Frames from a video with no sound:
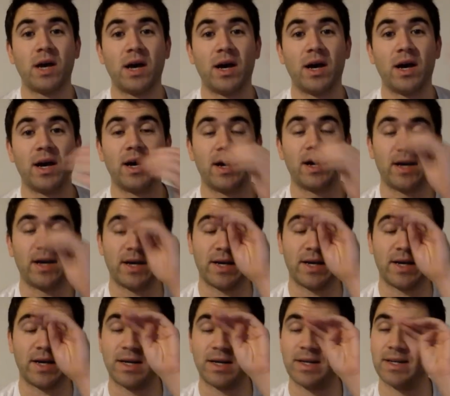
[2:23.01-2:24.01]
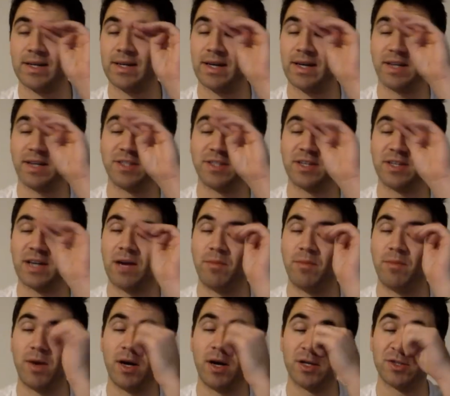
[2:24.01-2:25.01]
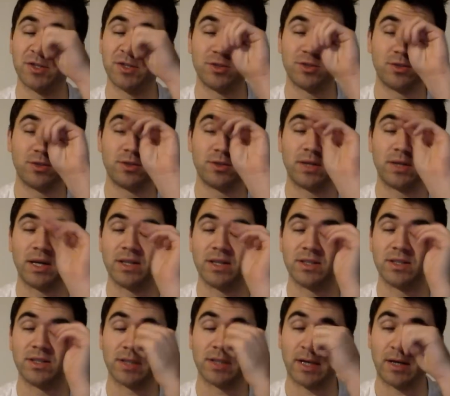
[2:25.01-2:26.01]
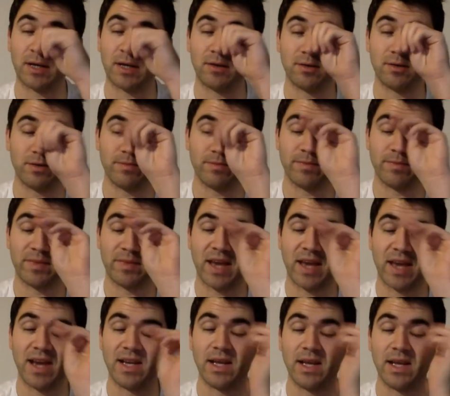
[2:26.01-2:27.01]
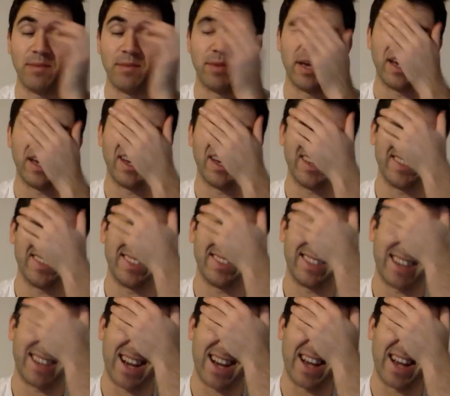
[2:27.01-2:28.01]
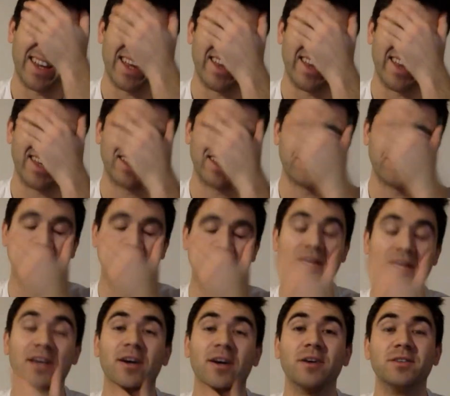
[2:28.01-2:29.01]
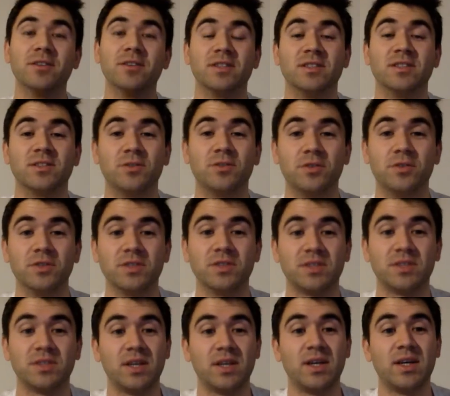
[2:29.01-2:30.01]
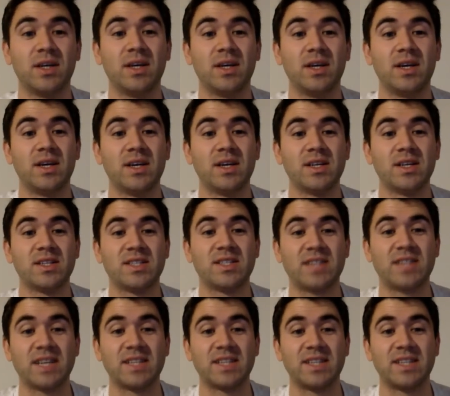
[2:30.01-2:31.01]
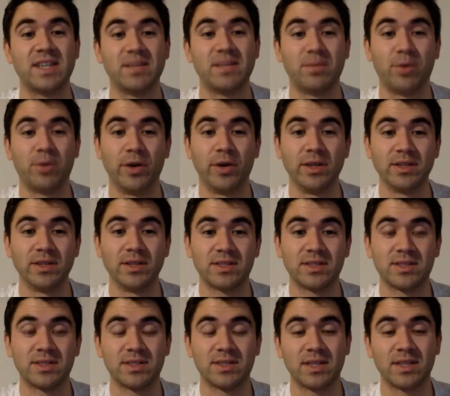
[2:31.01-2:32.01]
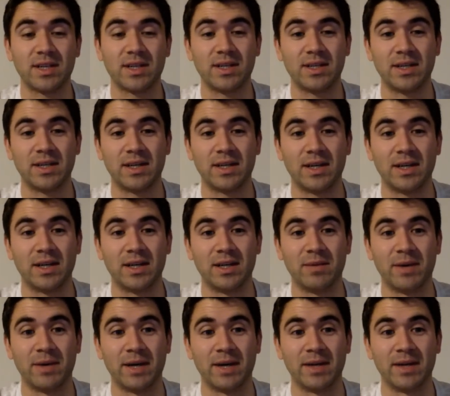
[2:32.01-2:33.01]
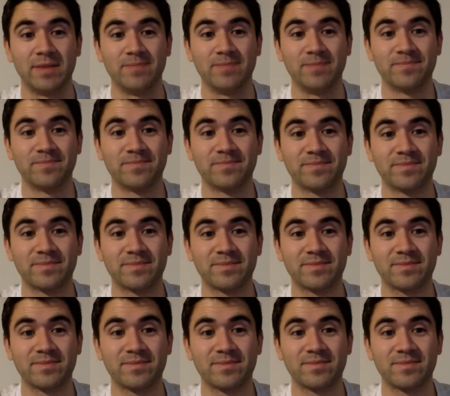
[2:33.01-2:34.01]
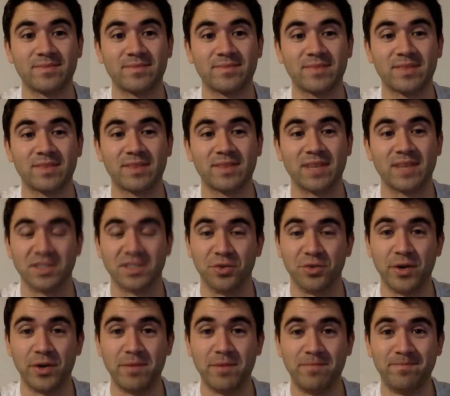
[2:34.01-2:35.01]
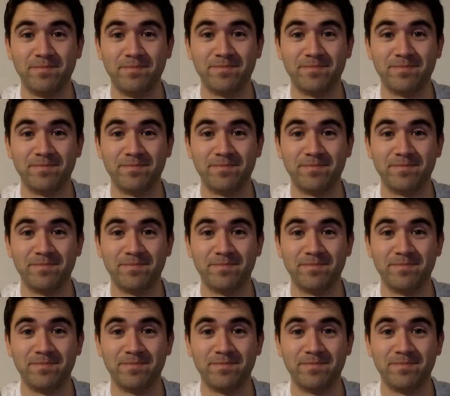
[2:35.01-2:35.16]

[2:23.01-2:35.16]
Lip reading: I took out Marshall. I took out KDB, and then this week he goes and scores 16 points. Oh man, that's annoying.